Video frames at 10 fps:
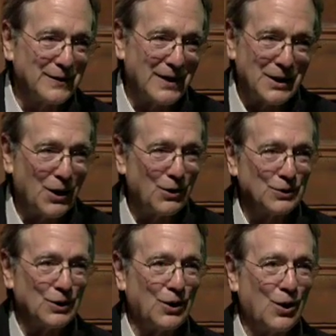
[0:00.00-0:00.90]
they
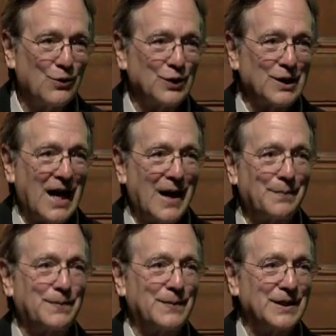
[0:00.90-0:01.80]
don't
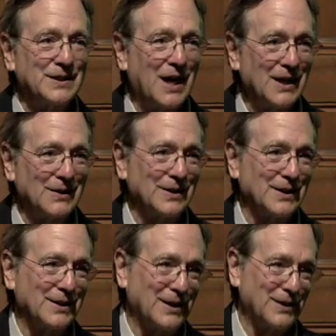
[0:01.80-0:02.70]
overlap
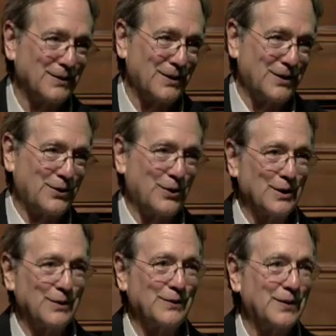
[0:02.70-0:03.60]
entirely. They're
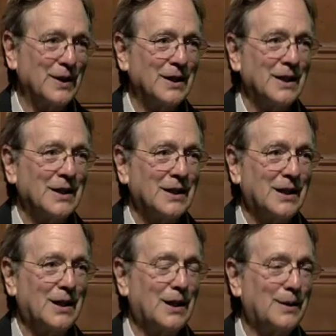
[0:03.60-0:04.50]
sort of,
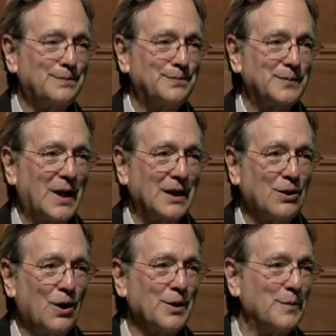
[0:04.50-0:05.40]
I
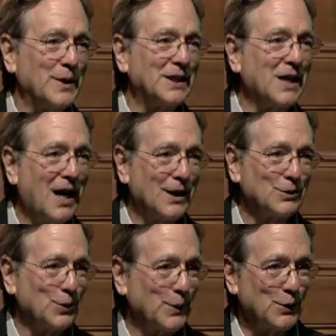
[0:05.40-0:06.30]
call them
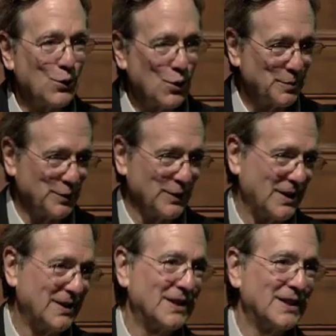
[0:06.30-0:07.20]
incongruent
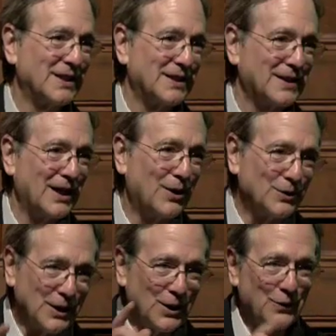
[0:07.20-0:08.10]
corpora. They
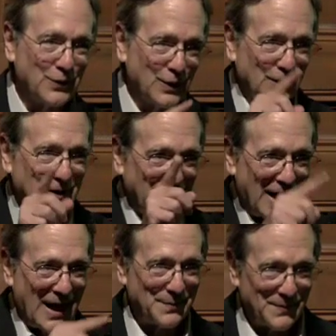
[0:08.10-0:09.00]
only
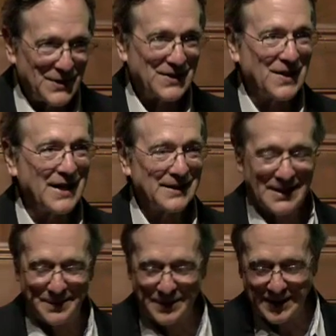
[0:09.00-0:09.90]
overlap
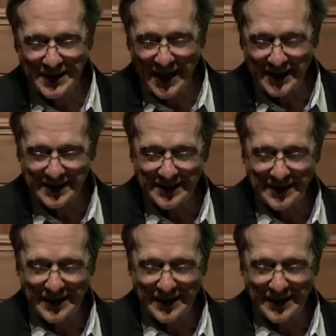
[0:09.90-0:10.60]
slightly, but not